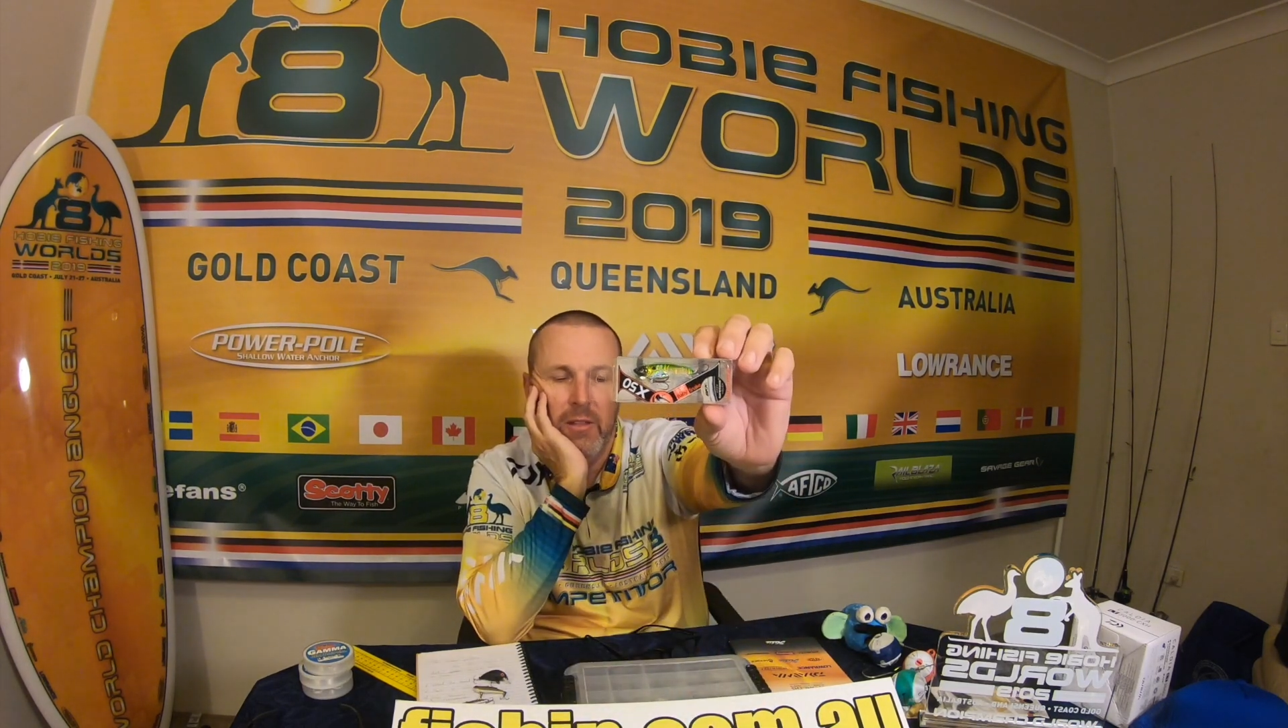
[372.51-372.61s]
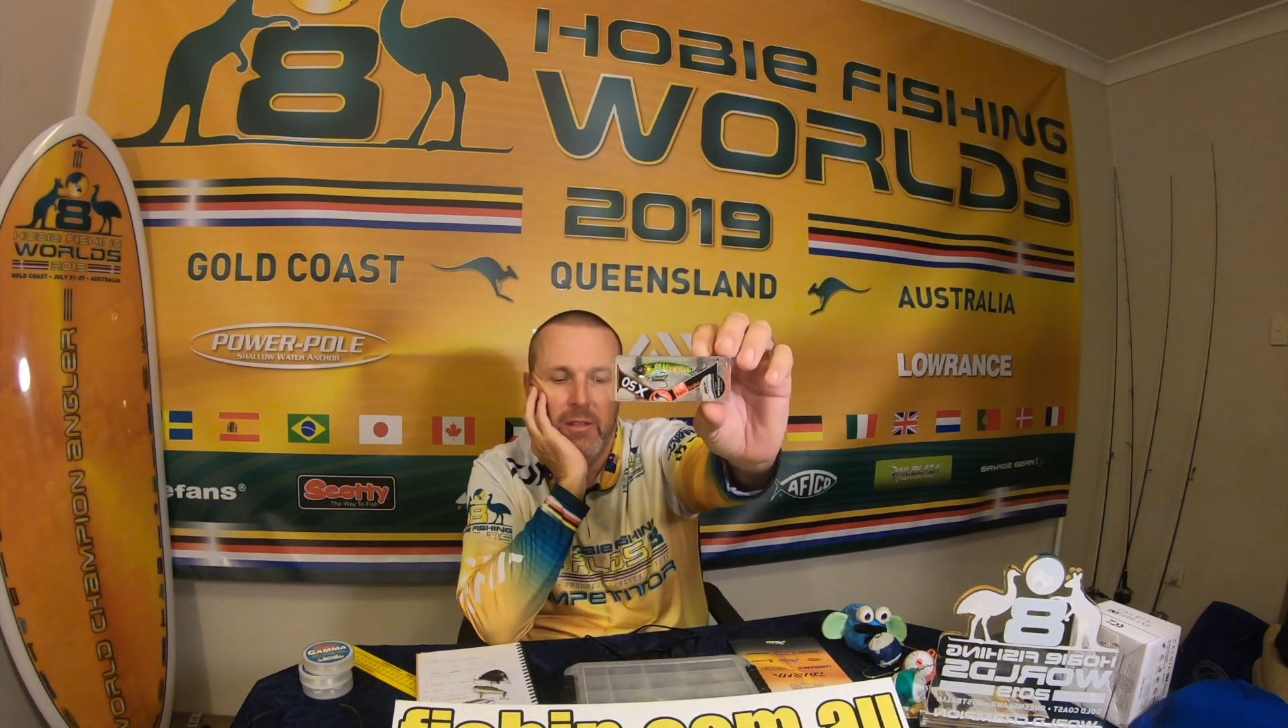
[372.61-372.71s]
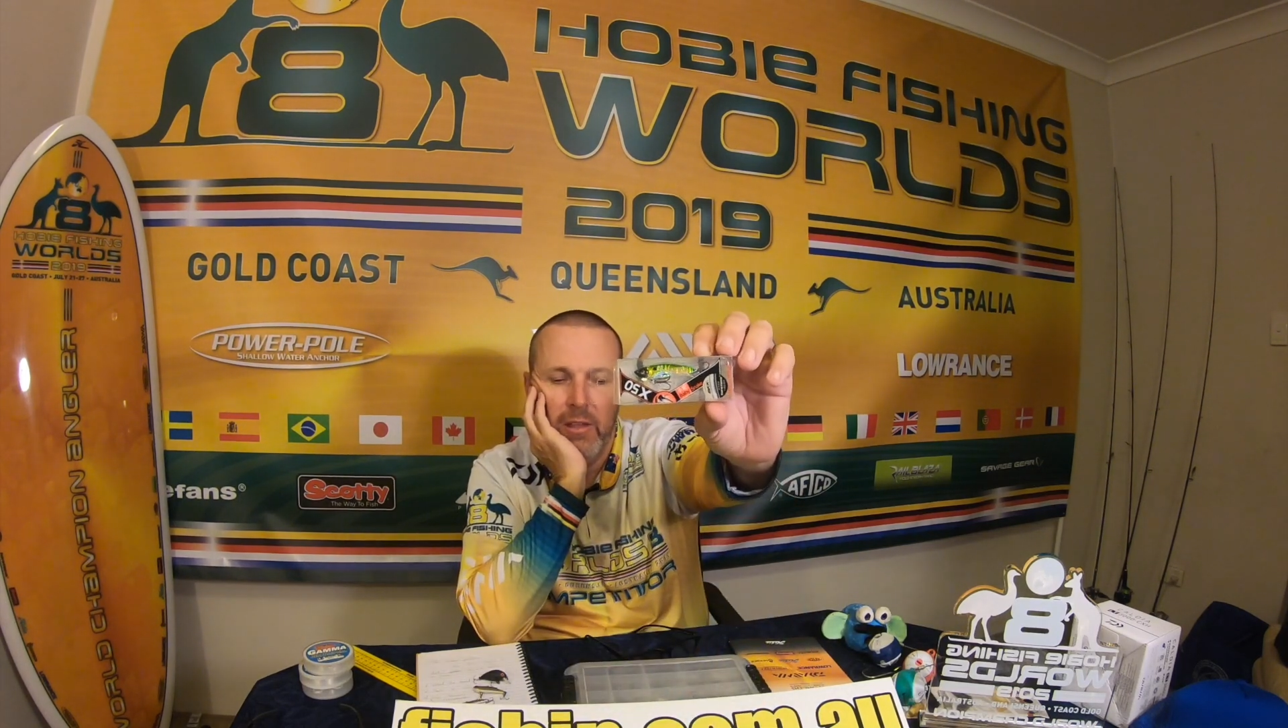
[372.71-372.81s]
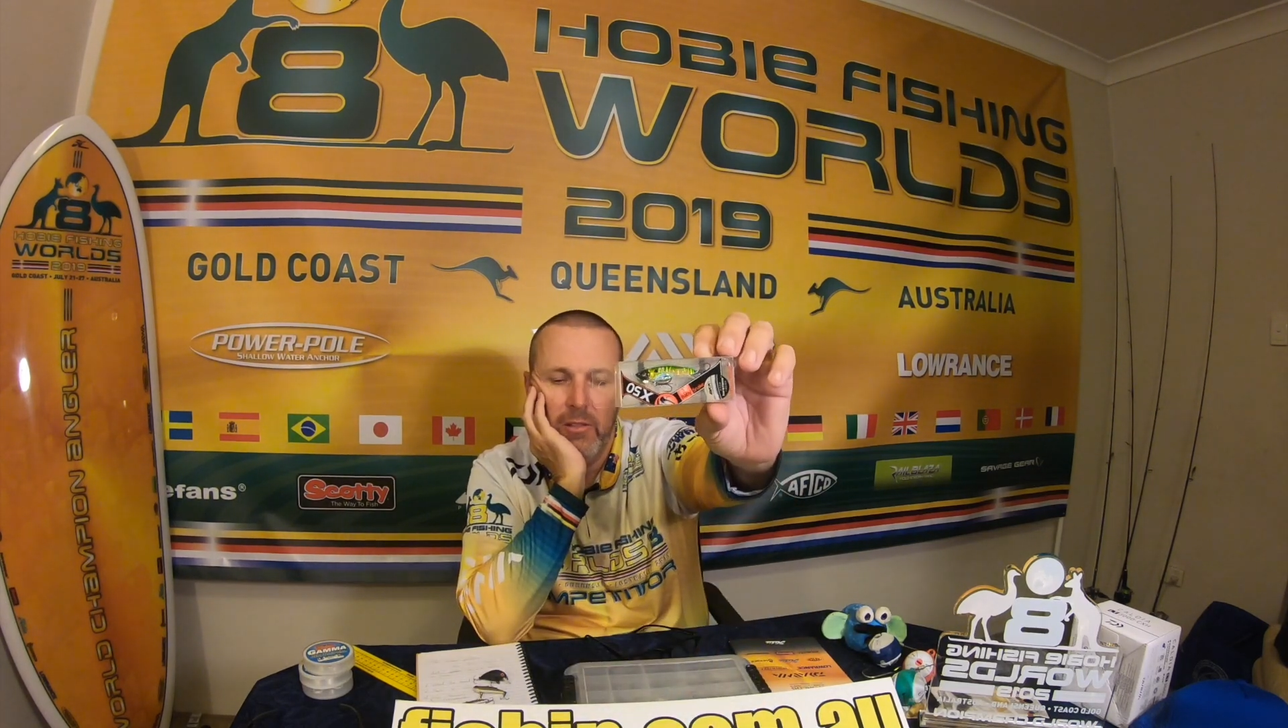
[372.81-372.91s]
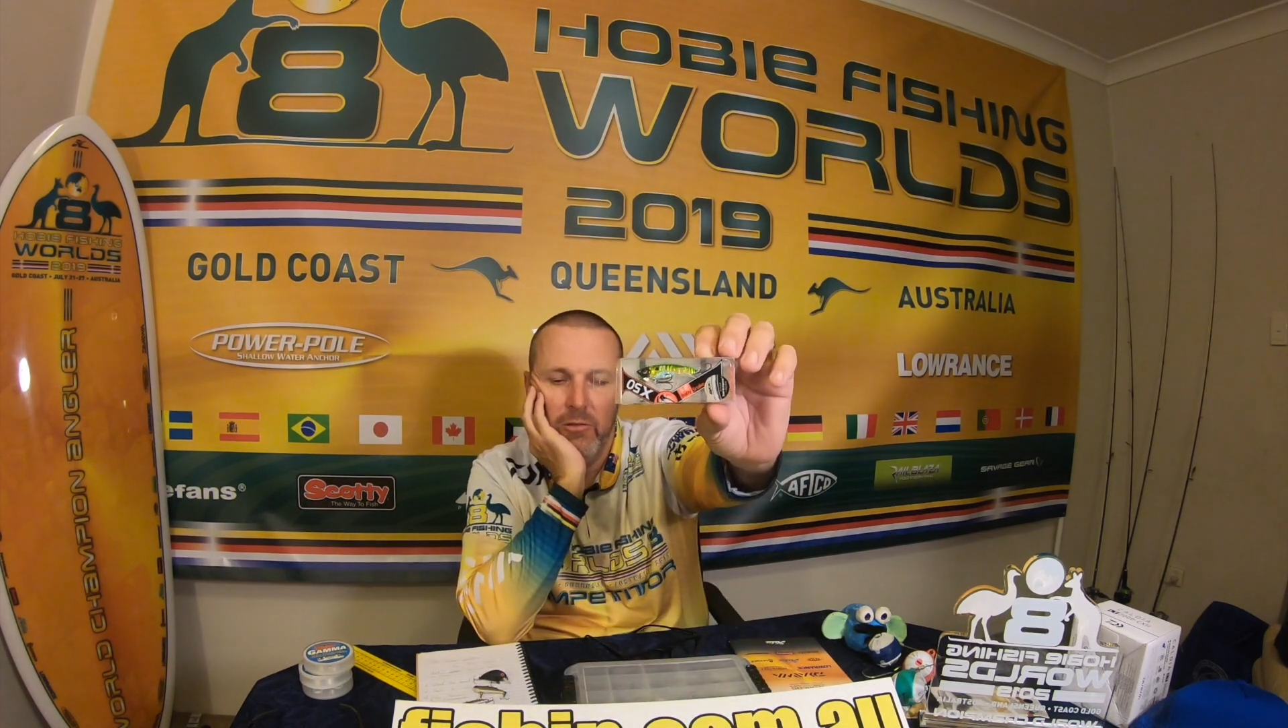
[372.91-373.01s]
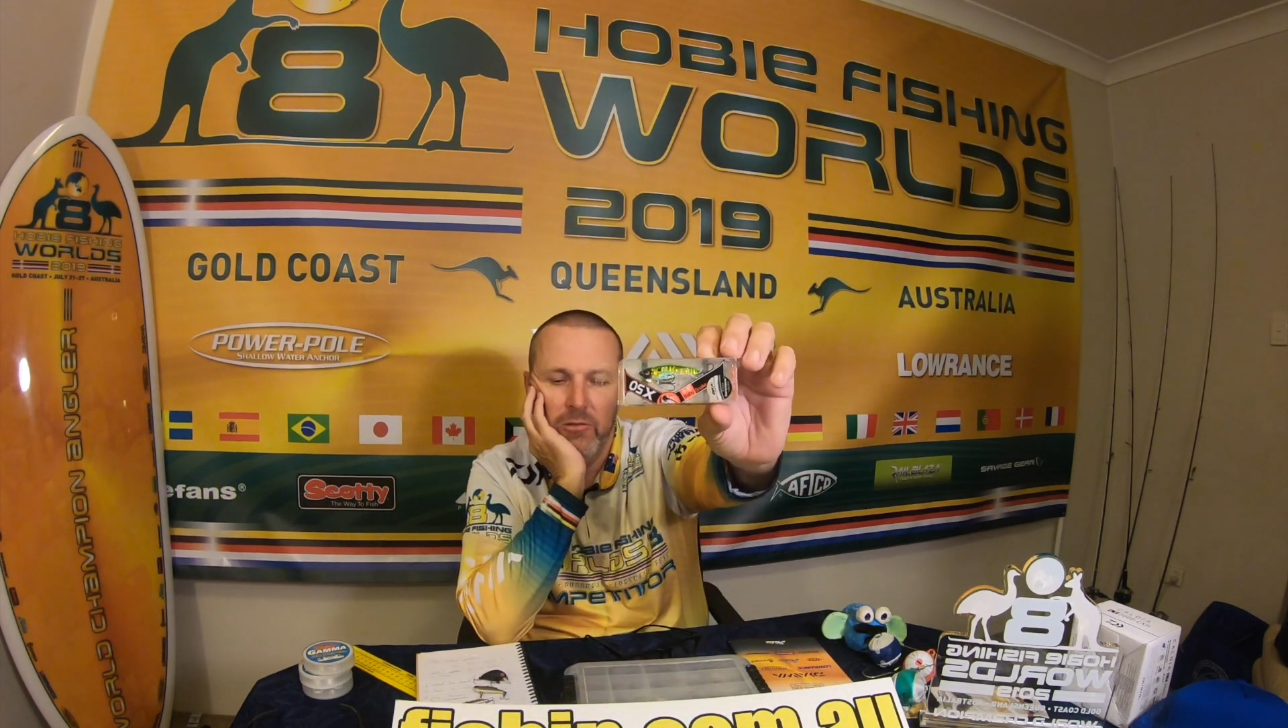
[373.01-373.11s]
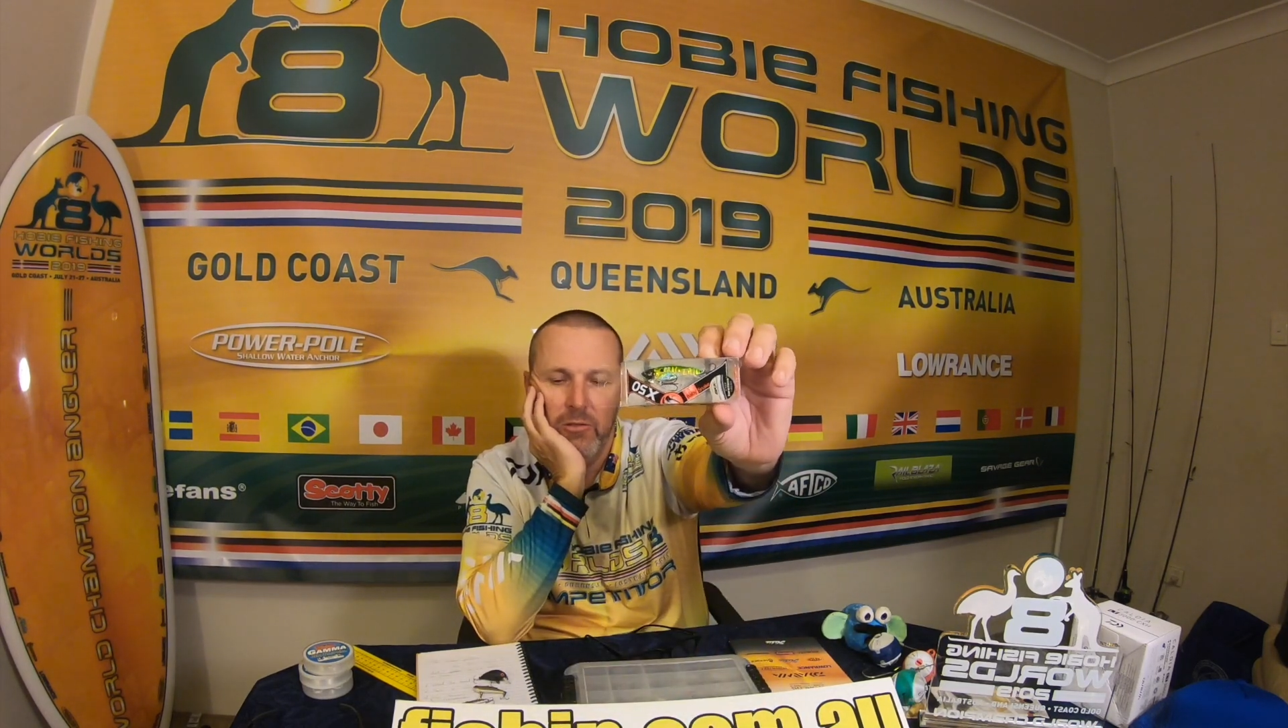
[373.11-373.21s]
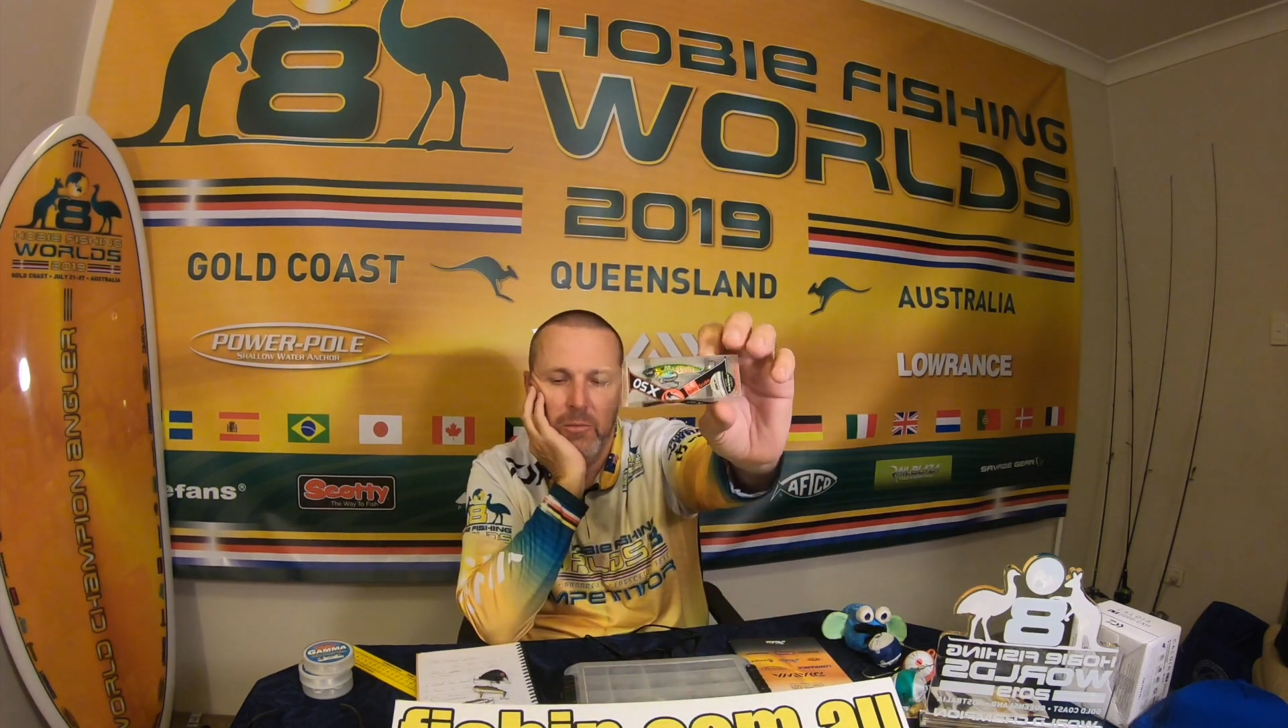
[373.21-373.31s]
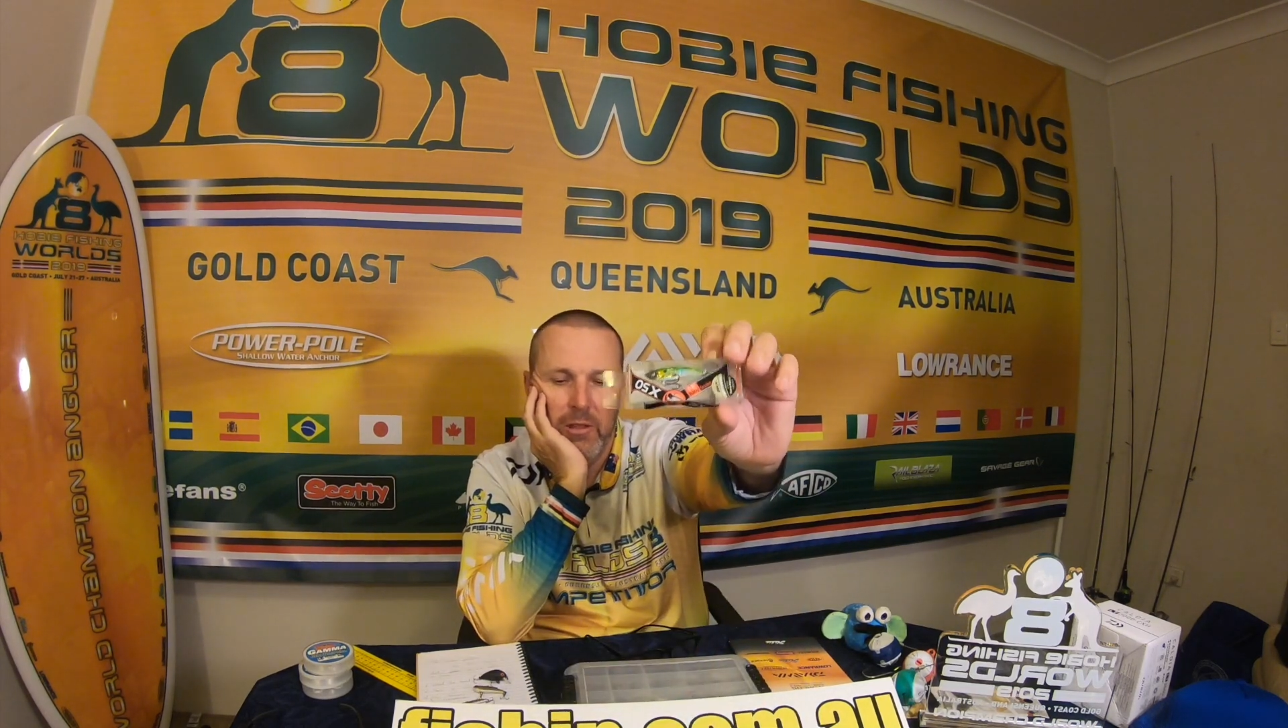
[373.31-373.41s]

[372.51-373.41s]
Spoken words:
they look to me